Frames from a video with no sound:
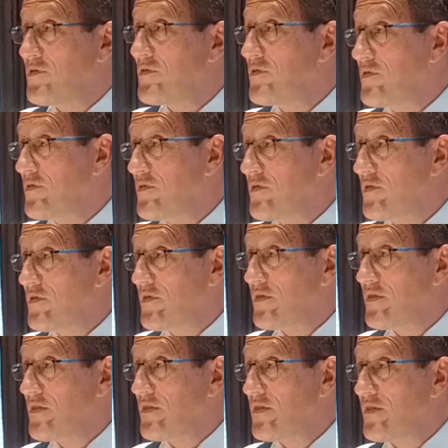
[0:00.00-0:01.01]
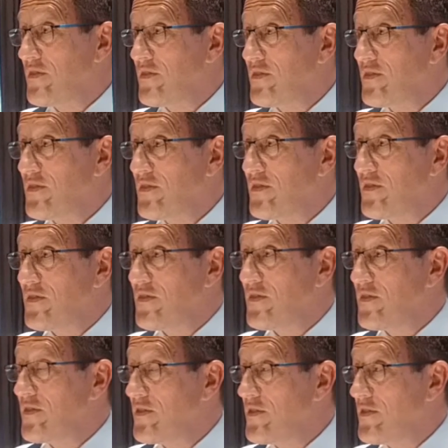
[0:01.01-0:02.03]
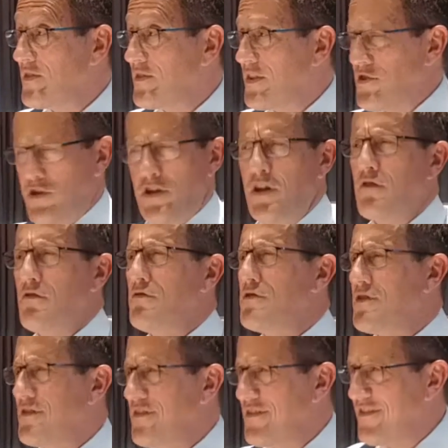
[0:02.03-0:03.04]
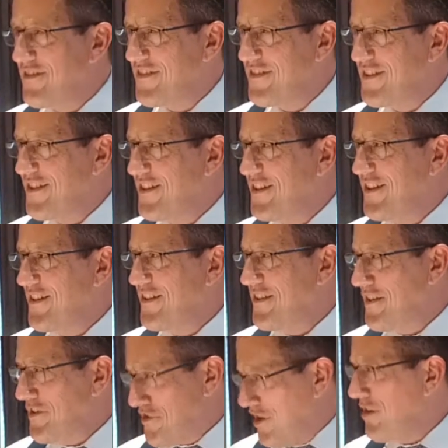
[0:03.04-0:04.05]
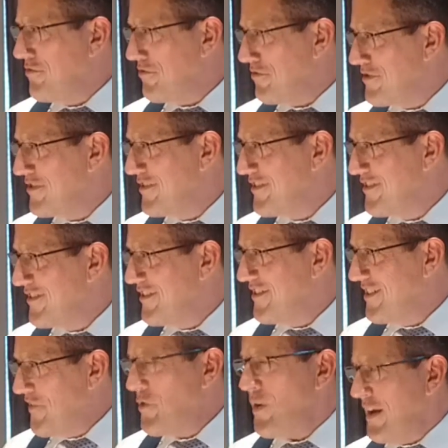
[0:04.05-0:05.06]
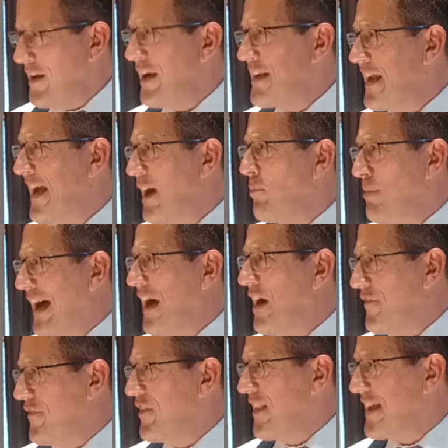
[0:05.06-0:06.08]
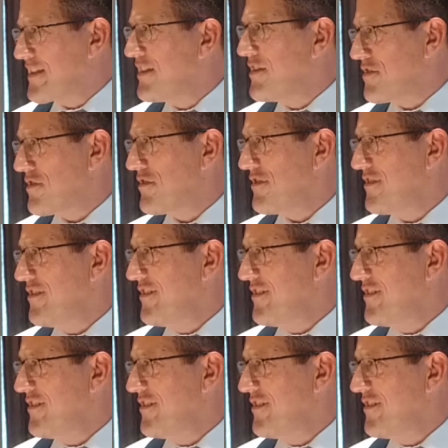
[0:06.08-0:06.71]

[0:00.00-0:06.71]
Yeah, So we get around four to five million. It's huge. Mm-hmm. It's huge. Have you any idea how powerful that is?